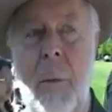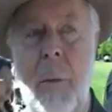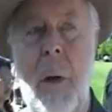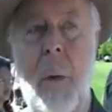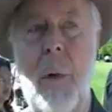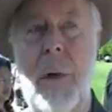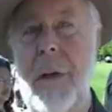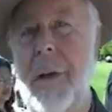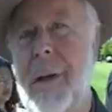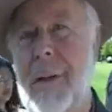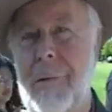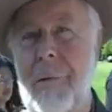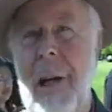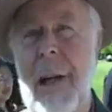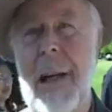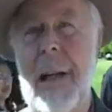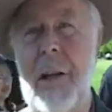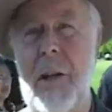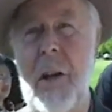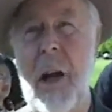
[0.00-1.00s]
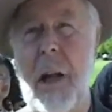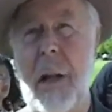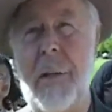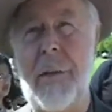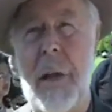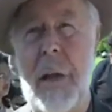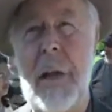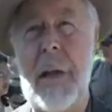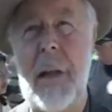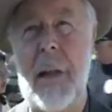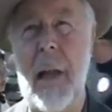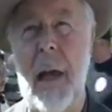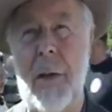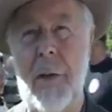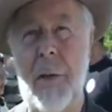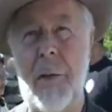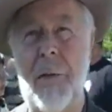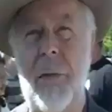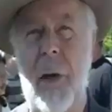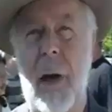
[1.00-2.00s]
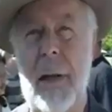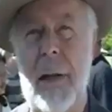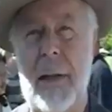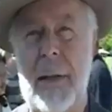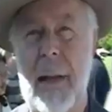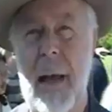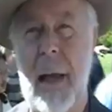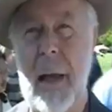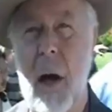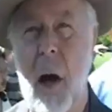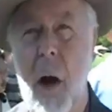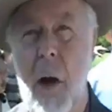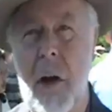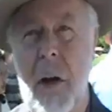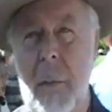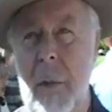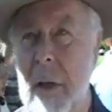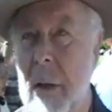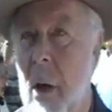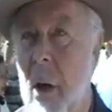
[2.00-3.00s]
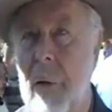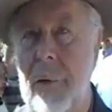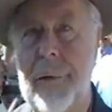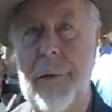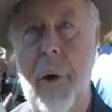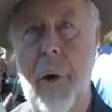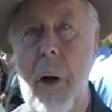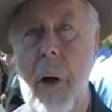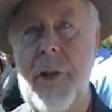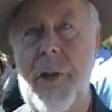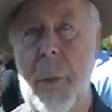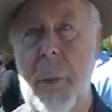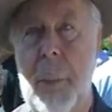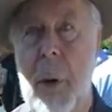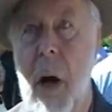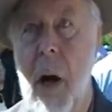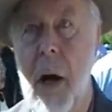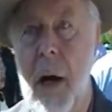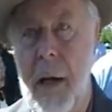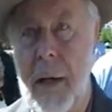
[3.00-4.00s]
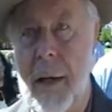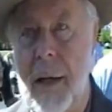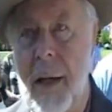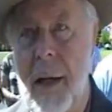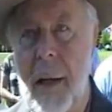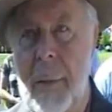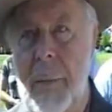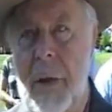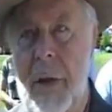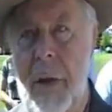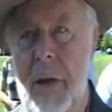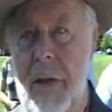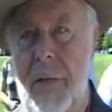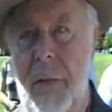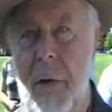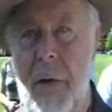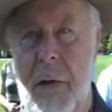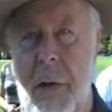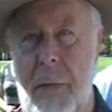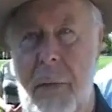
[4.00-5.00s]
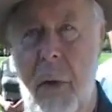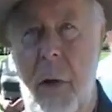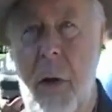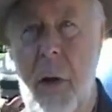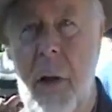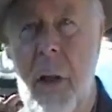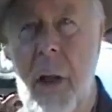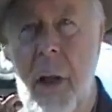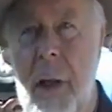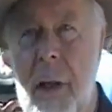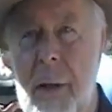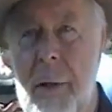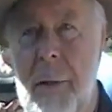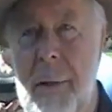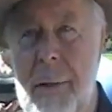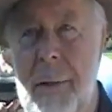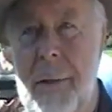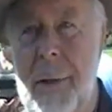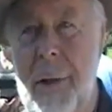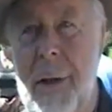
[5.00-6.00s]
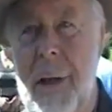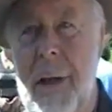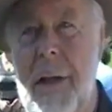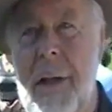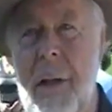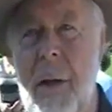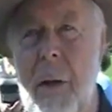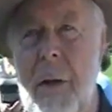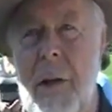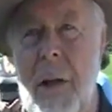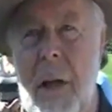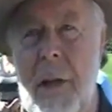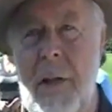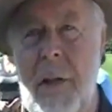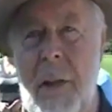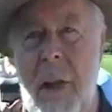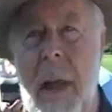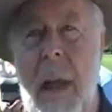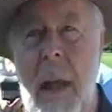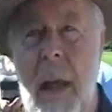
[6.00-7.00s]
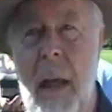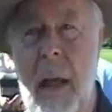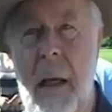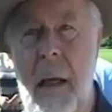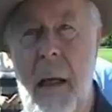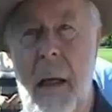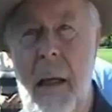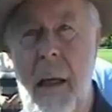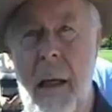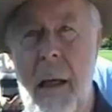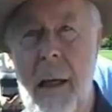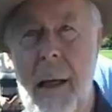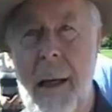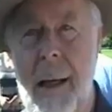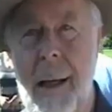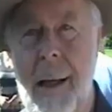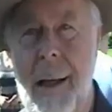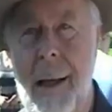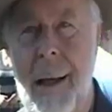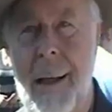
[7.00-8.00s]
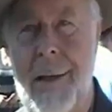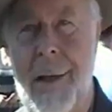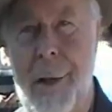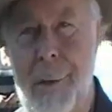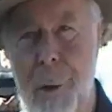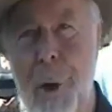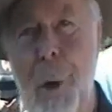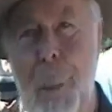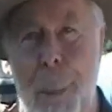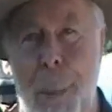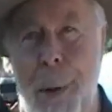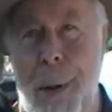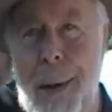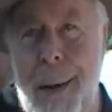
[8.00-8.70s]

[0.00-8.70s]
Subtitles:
Well, when you really delve into that, you find that that argument falls apart because, first of all, there is no such thing as a group.